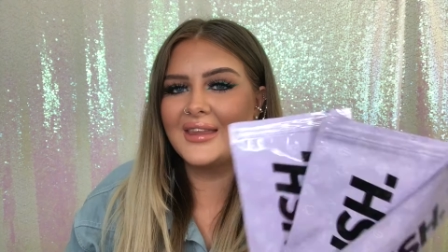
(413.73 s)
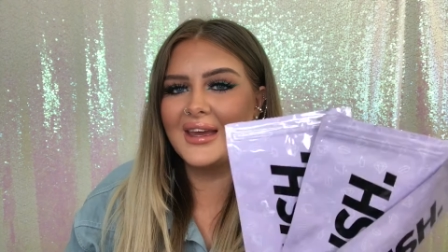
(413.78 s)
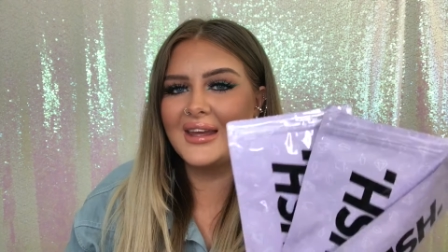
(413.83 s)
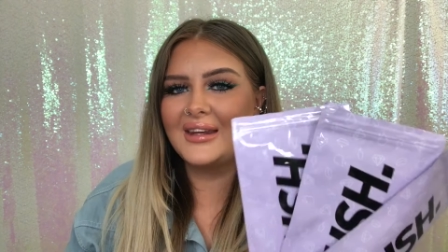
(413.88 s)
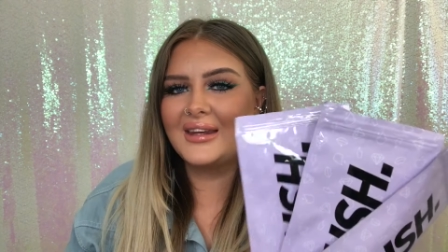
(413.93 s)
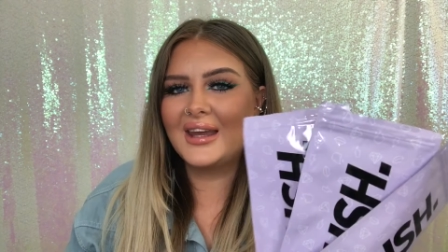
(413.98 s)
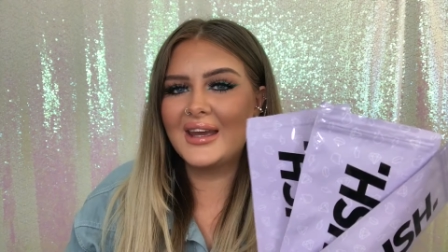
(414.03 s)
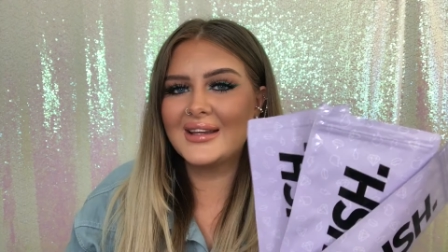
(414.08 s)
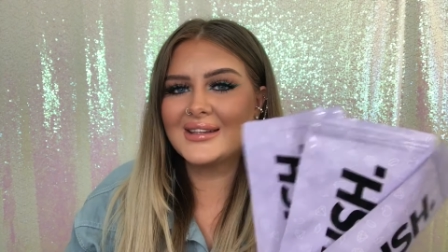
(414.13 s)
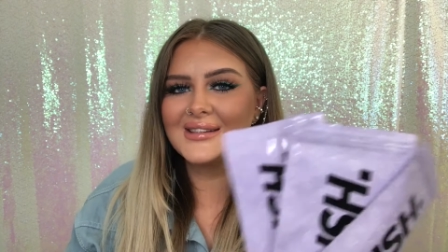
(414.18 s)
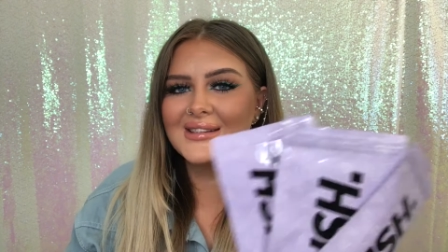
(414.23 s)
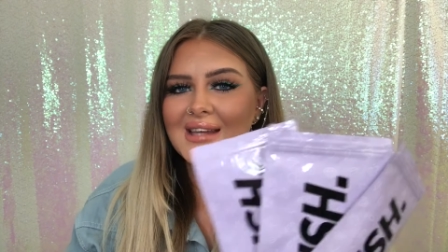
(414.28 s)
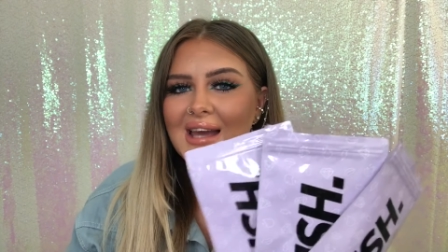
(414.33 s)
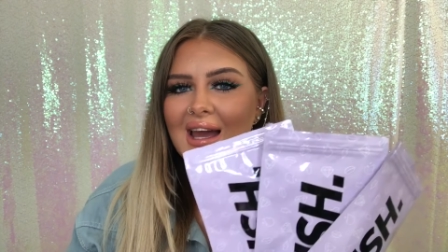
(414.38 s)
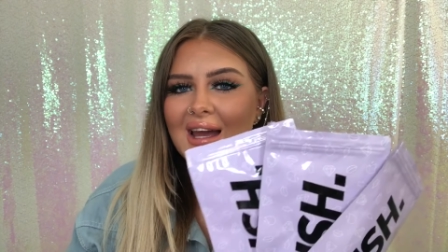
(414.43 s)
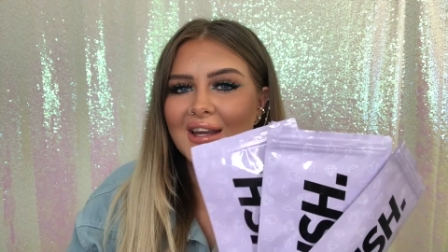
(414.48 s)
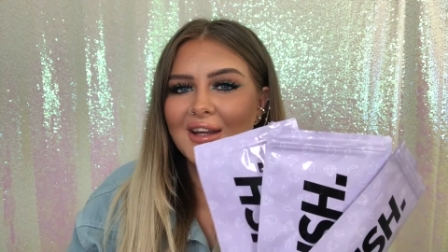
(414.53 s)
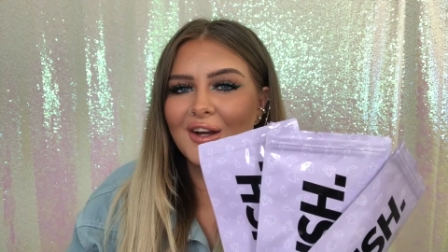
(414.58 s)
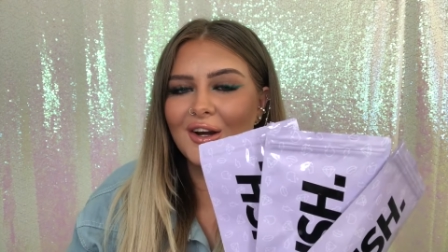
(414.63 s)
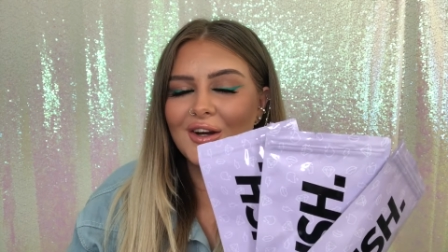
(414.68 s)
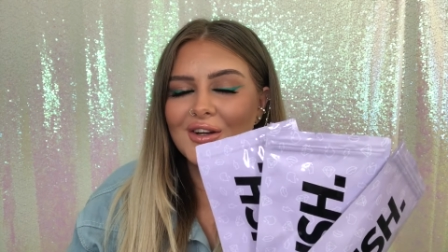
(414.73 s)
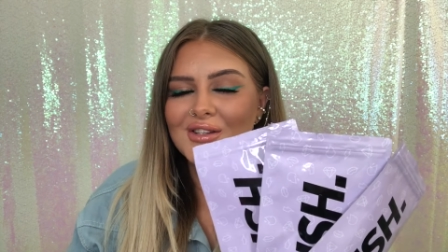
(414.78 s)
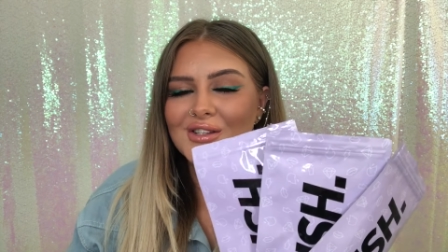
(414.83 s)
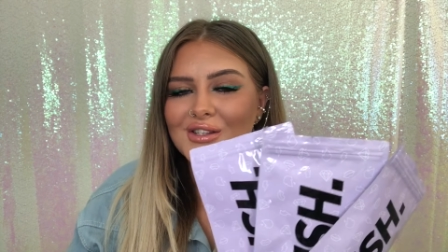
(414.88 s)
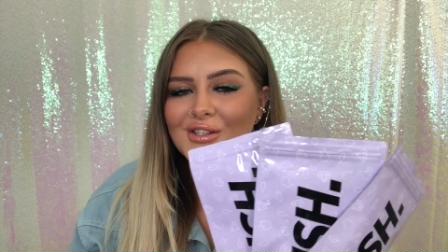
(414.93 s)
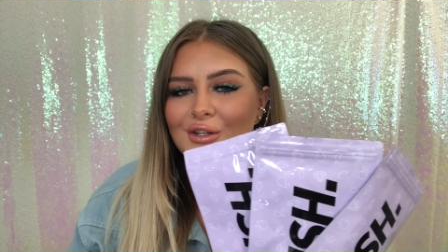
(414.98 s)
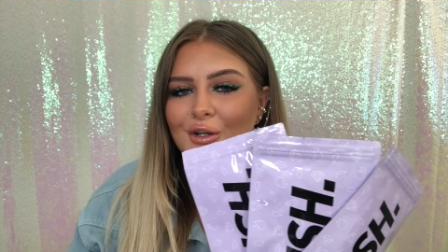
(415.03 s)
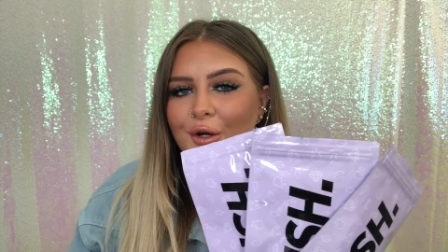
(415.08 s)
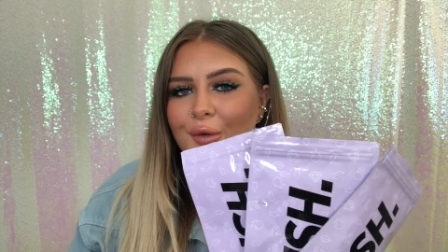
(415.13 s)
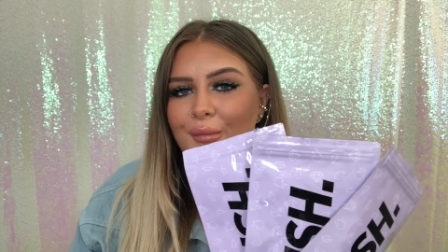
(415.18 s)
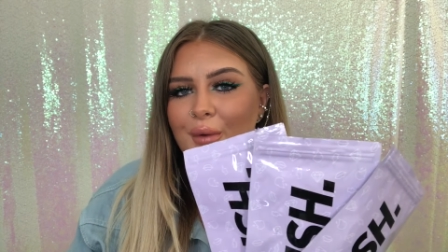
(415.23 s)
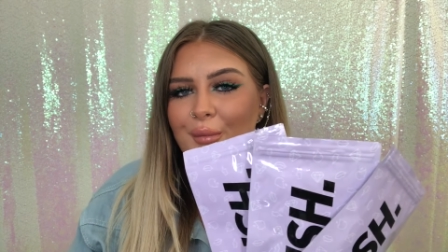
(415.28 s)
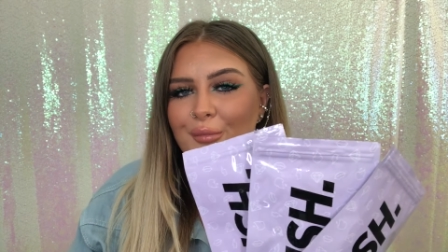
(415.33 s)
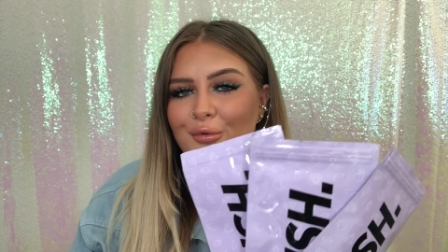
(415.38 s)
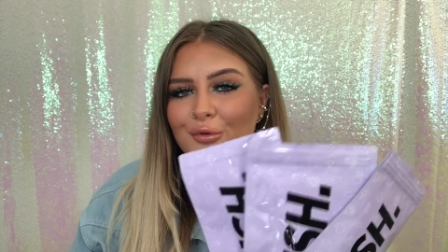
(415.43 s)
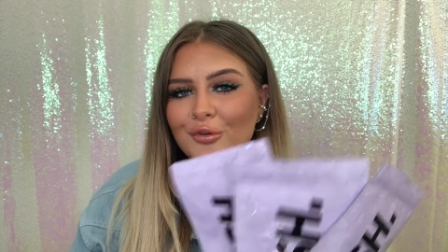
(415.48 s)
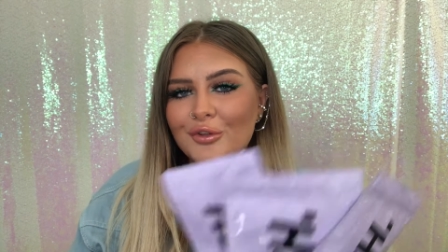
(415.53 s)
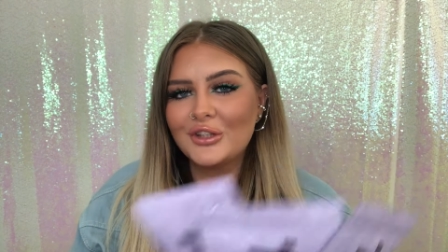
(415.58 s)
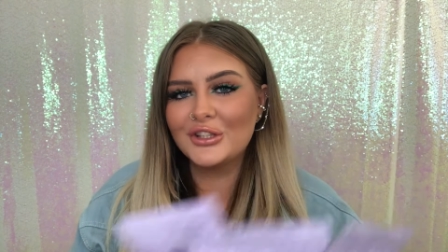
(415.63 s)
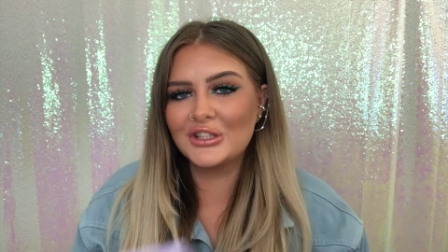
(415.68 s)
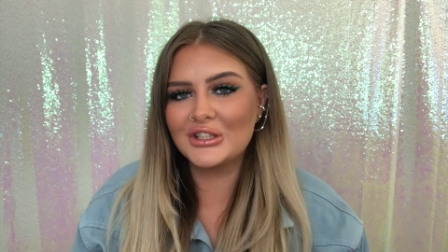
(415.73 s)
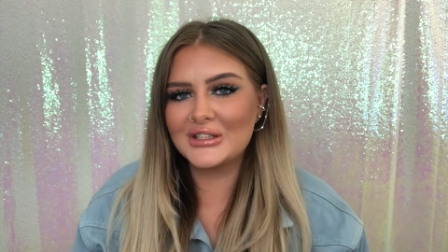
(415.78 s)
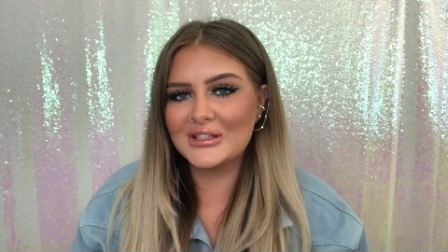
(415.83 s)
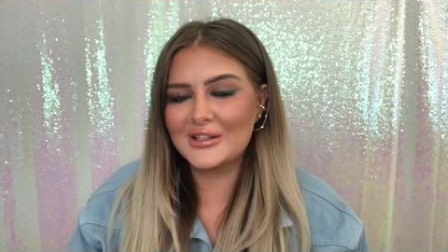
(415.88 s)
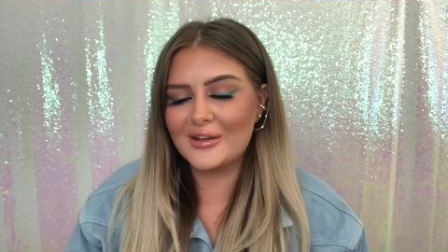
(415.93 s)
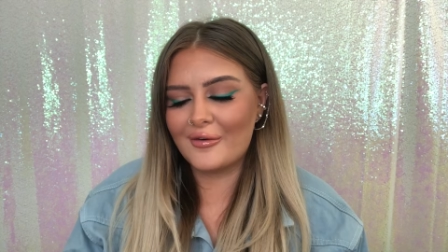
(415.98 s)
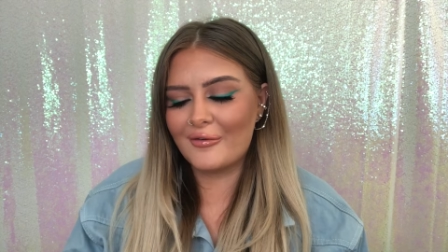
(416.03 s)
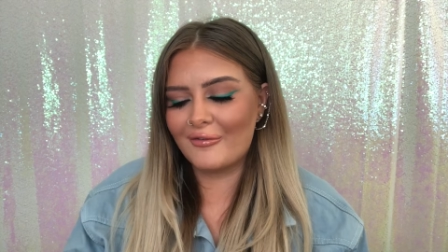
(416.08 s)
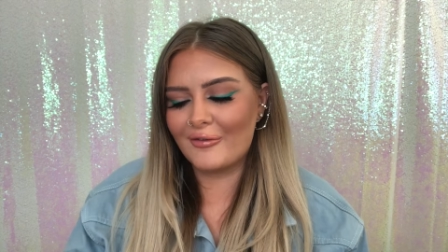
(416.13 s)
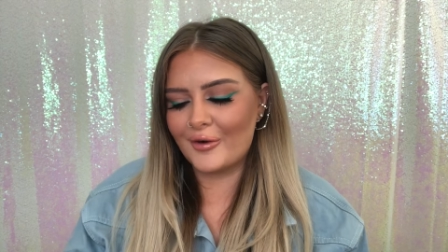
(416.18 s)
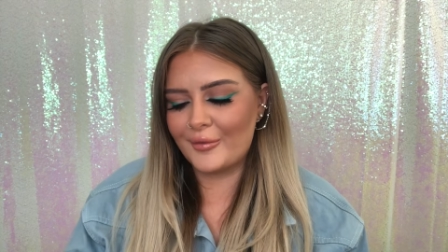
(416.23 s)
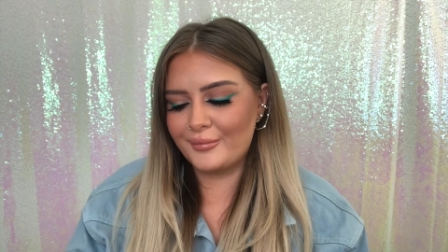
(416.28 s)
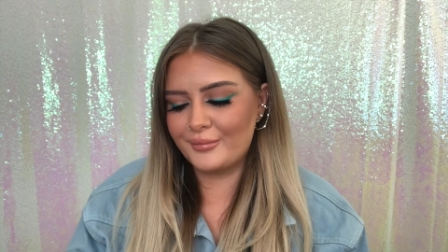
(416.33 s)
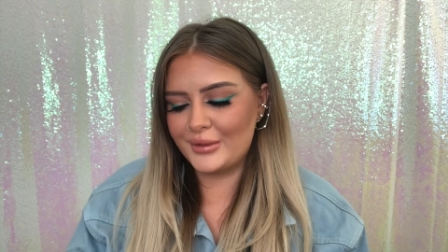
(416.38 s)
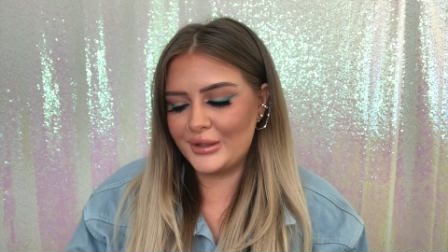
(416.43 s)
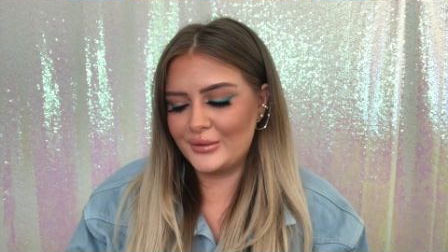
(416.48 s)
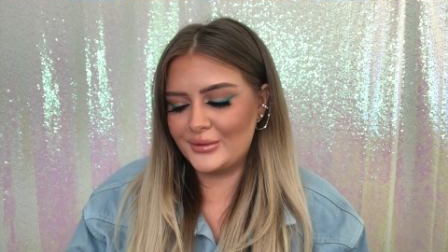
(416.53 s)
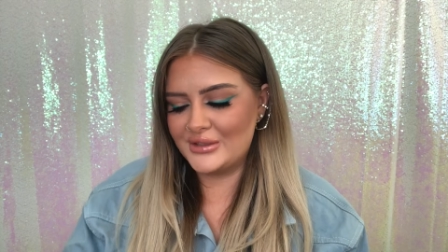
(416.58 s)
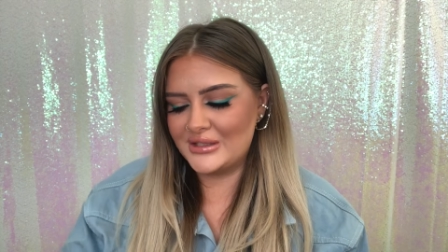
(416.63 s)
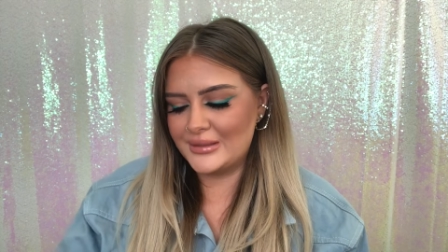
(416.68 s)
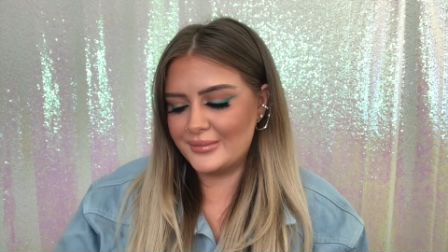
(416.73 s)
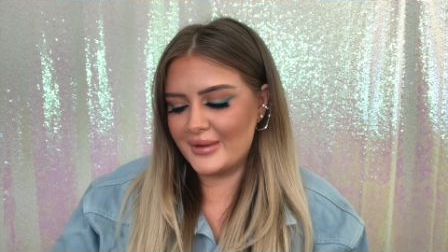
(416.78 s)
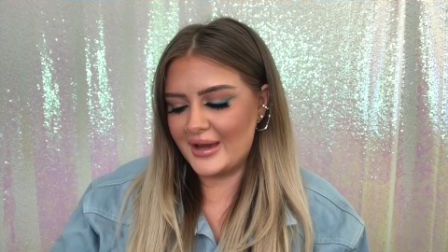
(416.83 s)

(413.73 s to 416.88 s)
Then next I got some brushes from Beauty